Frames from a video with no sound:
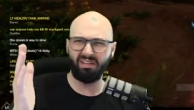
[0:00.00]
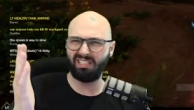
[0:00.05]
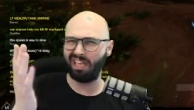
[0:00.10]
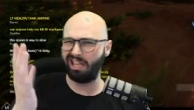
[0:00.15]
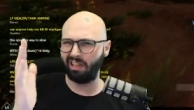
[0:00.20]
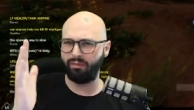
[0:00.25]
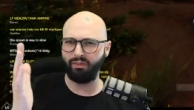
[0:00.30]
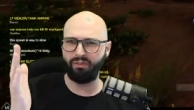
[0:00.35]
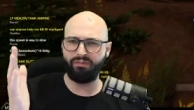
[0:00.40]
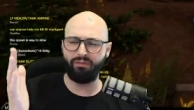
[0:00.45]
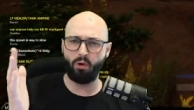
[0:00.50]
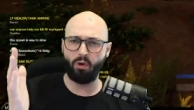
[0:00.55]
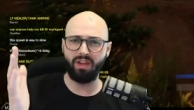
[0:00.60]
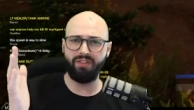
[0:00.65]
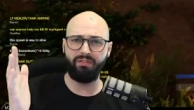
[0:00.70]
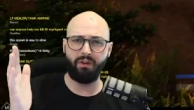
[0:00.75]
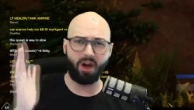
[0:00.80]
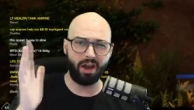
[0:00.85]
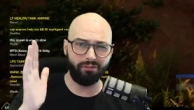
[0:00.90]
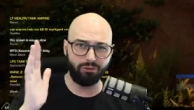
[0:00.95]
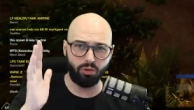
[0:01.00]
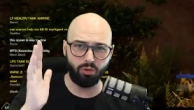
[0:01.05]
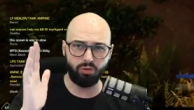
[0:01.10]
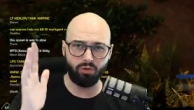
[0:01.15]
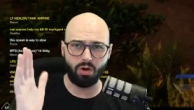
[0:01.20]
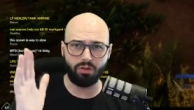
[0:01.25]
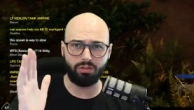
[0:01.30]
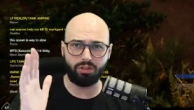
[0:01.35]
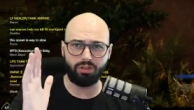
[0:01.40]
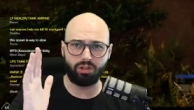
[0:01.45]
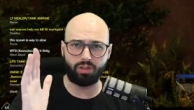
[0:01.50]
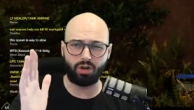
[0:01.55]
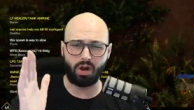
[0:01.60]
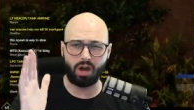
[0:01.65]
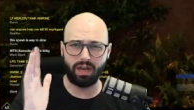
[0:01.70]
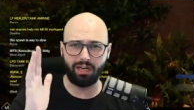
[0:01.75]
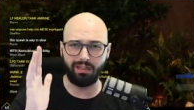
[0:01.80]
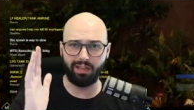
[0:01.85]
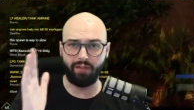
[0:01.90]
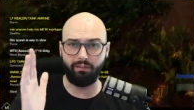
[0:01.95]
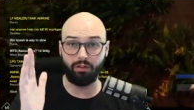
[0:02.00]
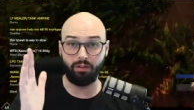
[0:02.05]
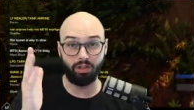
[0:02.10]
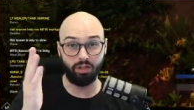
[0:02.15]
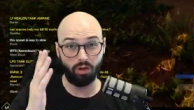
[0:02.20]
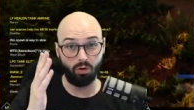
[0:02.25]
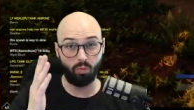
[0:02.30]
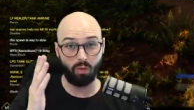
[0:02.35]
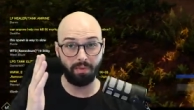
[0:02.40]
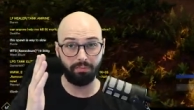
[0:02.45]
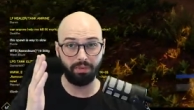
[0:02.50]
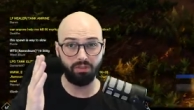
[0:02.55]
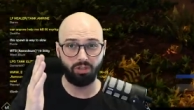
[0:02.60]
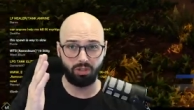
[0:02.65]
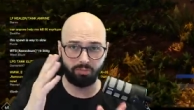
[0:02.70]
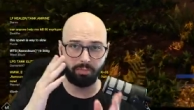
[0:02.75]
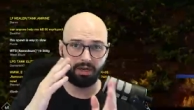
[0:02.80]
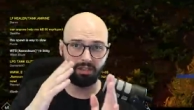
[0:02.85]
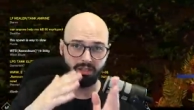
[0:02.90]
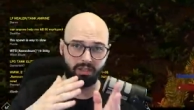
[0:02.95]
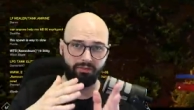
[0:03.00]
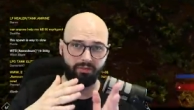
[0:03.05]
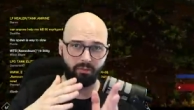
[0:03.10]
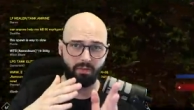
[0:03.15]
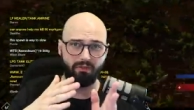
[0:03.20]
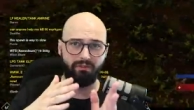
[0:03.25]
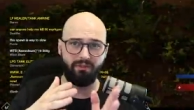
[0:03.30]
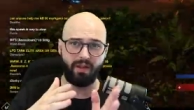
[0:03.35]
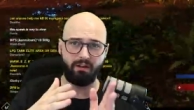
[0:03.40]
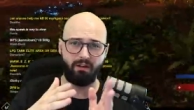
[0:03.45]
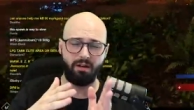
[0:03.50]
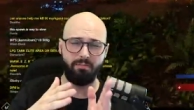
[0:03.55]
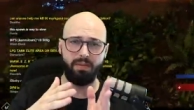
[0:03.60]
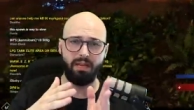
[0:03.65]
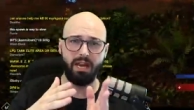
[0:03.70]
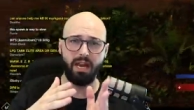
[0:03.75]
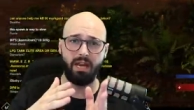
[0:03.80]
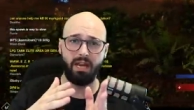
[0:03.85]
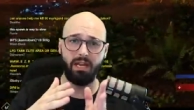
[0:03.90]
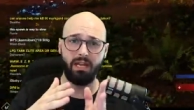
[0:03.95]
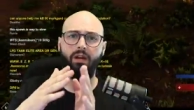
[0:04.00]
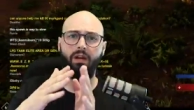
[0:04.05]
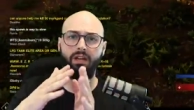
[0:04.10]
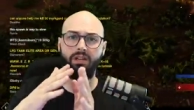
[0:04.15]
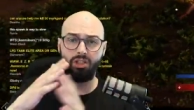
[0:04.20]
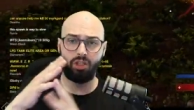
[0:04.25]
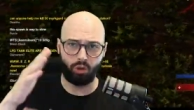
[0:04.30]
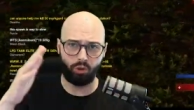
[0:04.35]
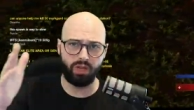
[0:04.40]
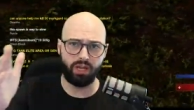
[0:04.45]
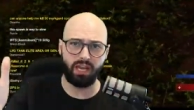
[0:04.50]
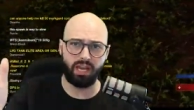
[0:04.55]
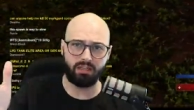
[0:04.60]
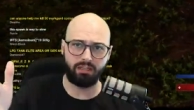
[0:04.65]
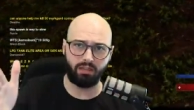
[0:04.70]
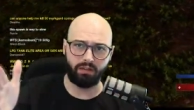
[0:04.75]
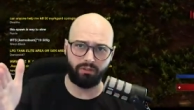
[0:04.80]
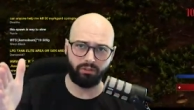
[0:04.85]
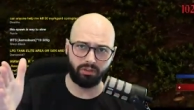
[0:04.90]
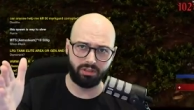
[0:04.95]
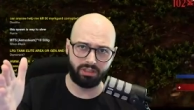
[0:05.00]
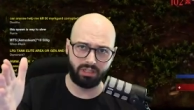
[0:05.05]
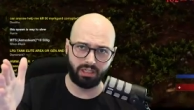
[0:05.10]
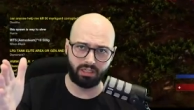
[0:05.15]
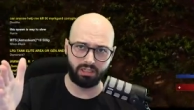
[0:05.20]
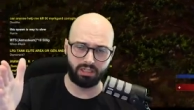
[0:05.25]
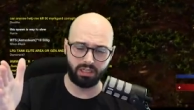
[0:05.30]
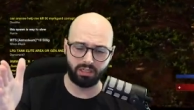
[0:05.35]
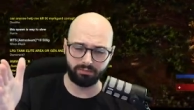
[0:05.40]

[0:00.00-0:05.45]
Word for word: say, level forty-five, do not try and level new weapons, especially from the very beginning, until you get to level sixty.